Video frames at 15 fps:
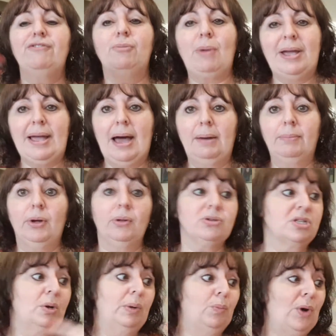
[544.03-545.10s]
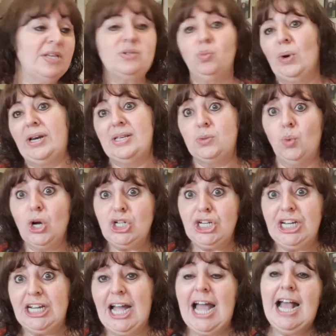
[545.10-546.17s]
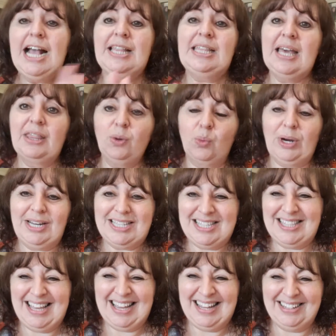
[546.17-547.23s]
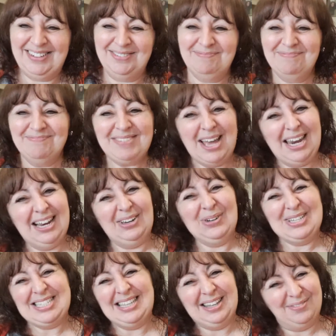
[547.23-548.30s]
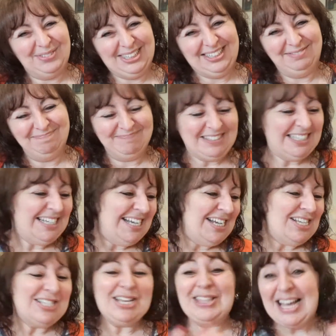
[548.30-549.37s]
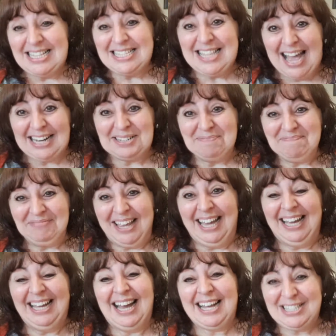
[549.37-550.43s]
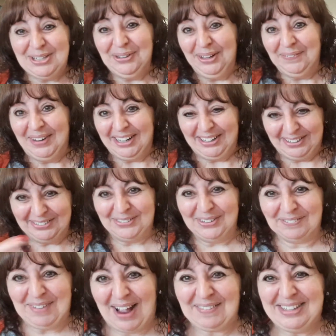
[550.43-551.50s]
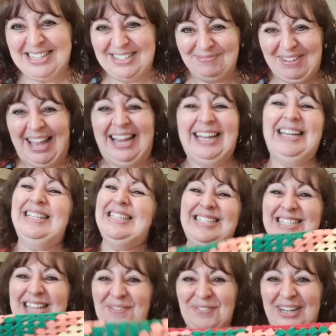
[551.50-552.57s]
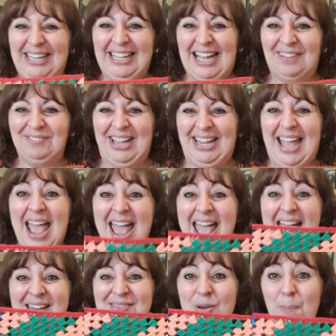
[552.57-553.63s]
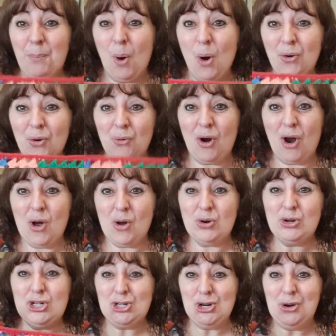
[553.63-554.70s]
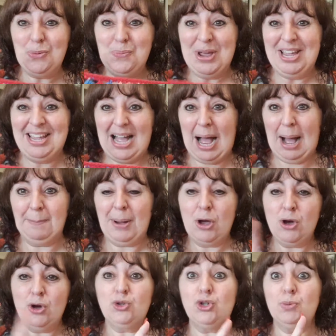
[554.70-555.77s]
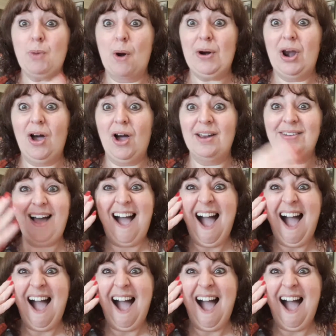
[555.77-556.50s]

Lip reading: my yarn bowl. So one is washing, the other one is there. And it looks lovely. So that's that. That's all I wanted to talk about with this blanket. It's definitely coming. And the border row should be up tomorrow night.